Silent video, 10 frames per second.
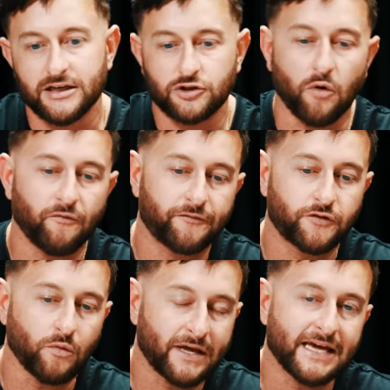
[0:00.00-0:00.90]
is,
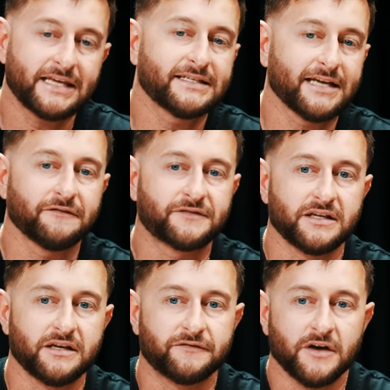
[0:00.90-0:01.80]
don't kick yourself that
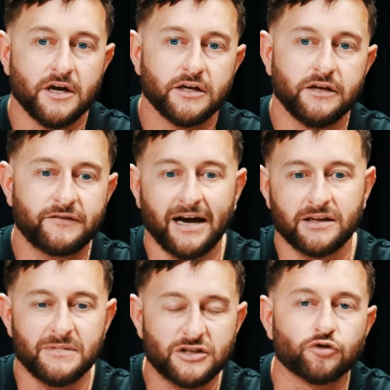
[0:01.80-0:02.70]
you've kind
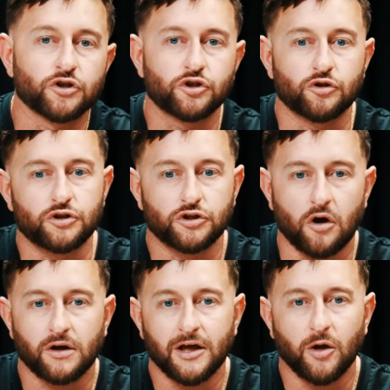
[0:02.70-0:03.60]
of misunderstood your
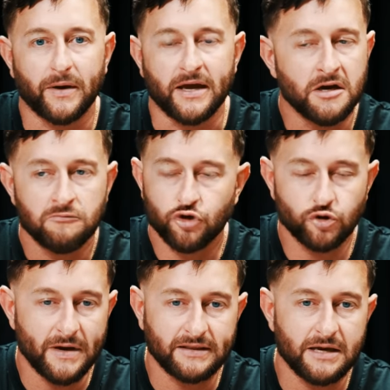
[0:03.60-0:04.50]
dog a little bit.
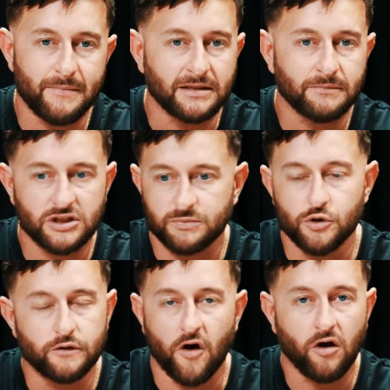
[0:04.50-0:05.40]
Just make the amendments,
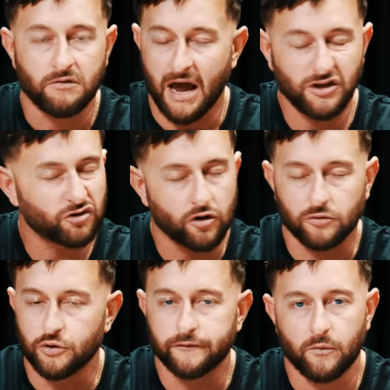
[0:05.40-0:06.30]
move on, and your dog will move